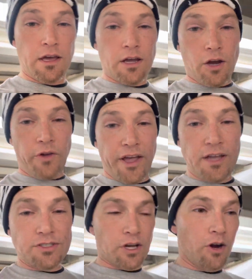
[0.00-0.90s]
Okay,
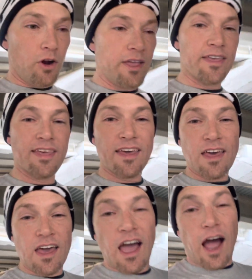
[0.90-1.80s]
so
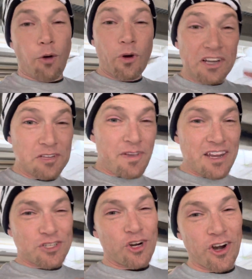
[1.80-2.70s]
I wanted to
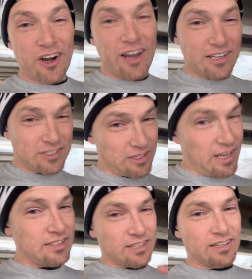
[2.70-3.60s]
make sure, and
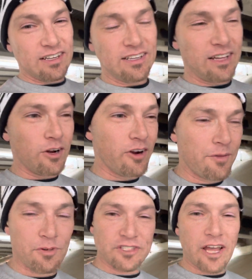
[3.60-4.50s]
to
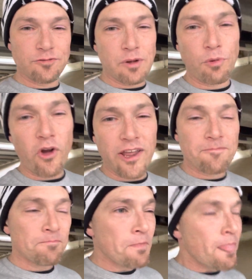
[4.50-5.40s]
emphasize my point,
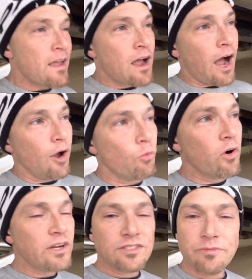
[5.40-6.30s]
I
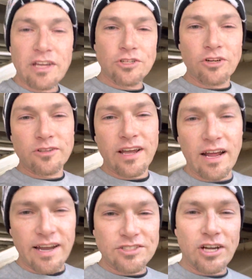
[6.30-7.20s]
wanted to make sure that
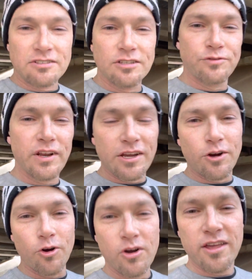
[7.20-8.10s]
I shot this
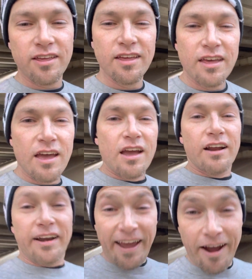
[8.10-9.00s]
video
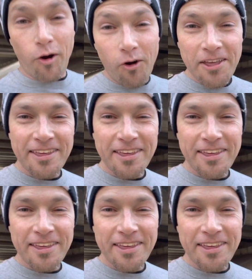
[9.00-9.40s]
now,